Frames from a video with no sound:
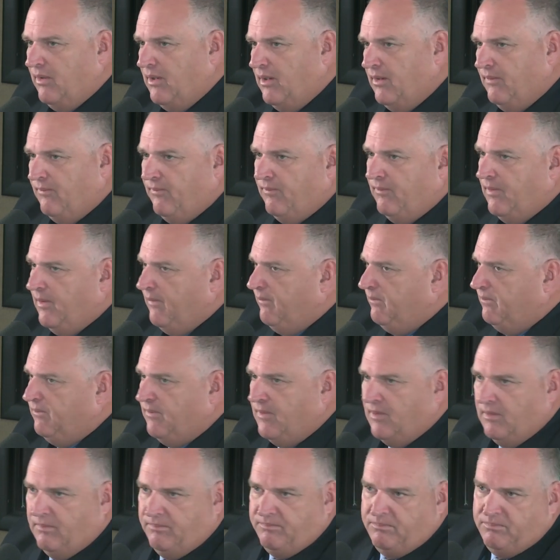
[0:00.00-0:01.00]
And if
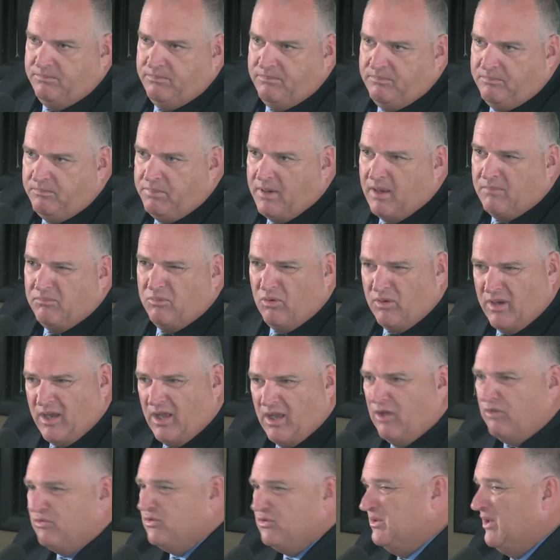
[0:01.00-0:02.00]
the probable
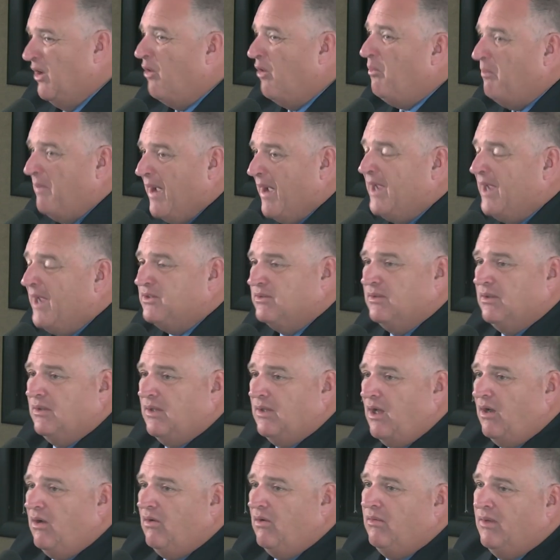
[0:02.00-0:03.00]
cause don't match the
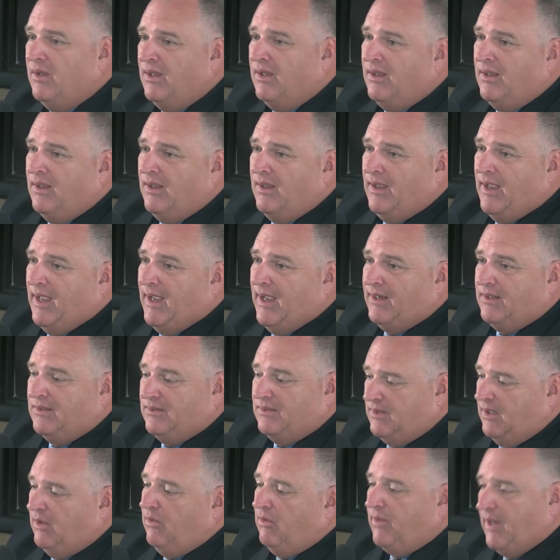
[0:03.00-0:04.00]
law, I can
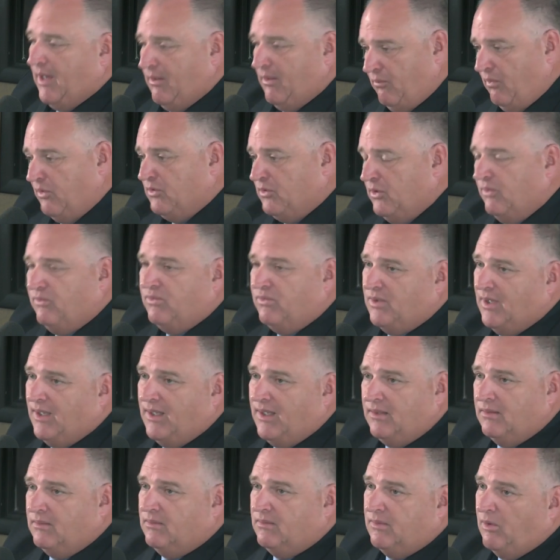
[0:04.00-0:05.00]
say, okay, what you've
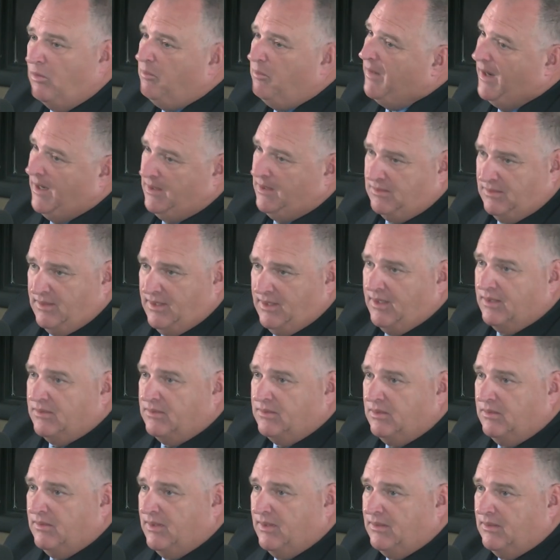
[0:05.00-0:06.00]
sent don't match
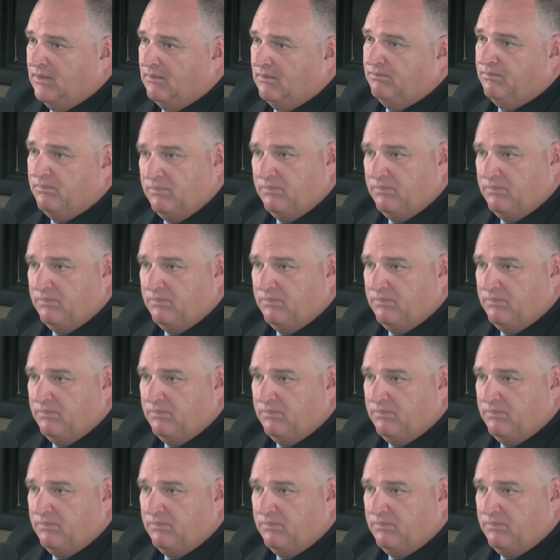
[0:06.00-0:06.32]
this. You need to,